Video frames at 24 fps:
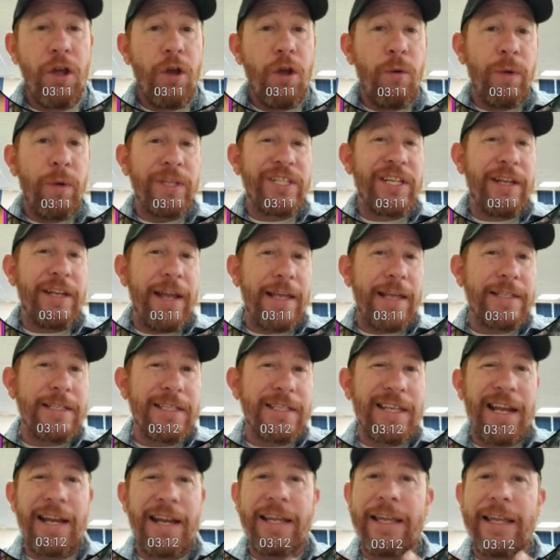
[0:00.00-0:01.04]
which in essence
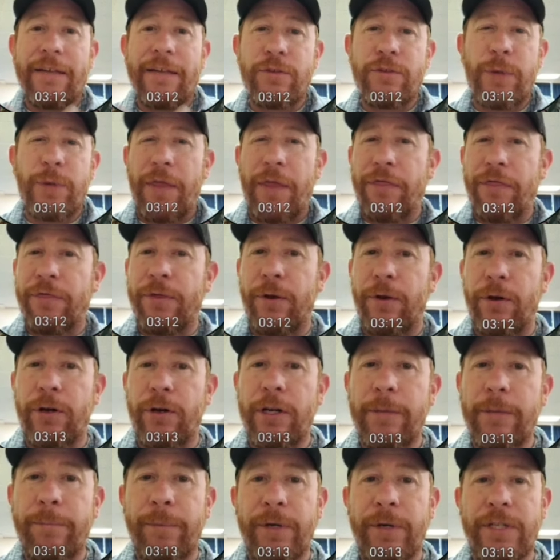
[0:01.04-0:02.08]
kind of gives you a
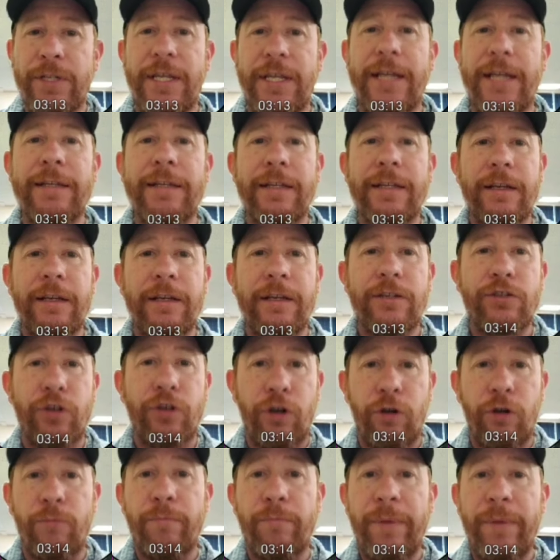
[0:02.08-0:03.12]
30%
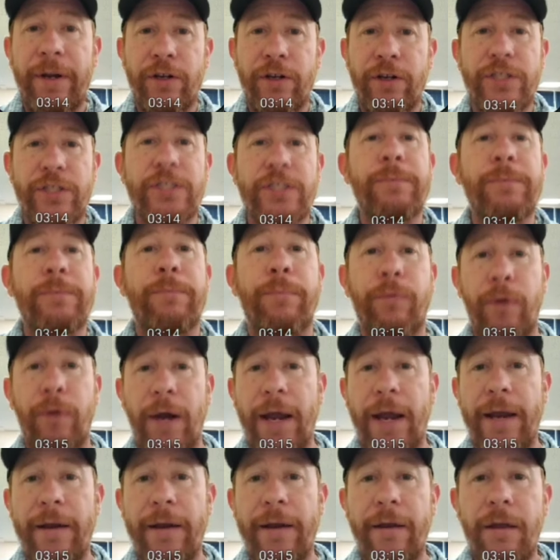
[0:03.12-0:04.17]
turn meter
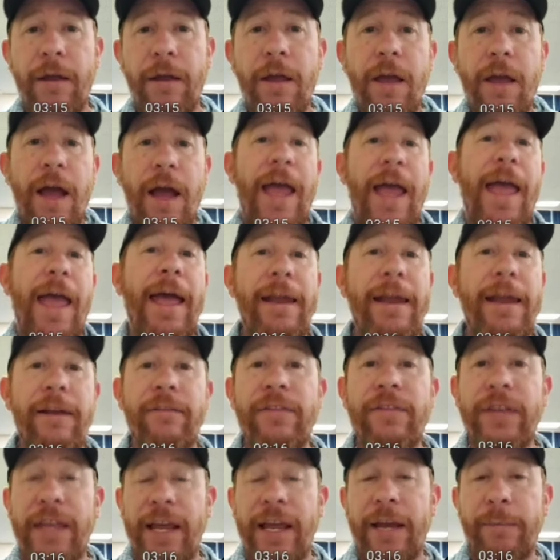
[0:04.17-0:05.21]
spread ahead of
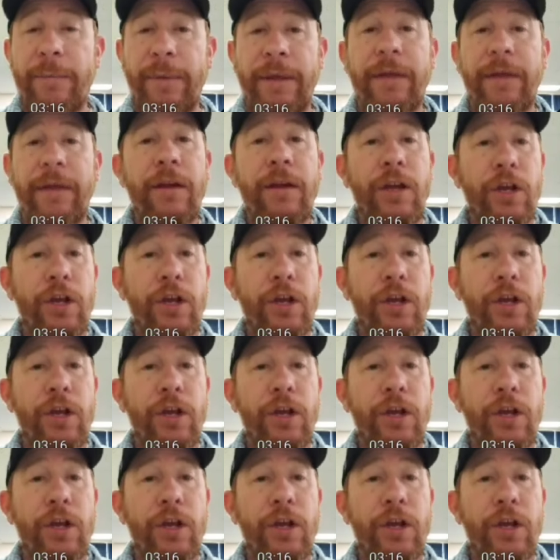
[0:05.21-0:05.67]
the enemy.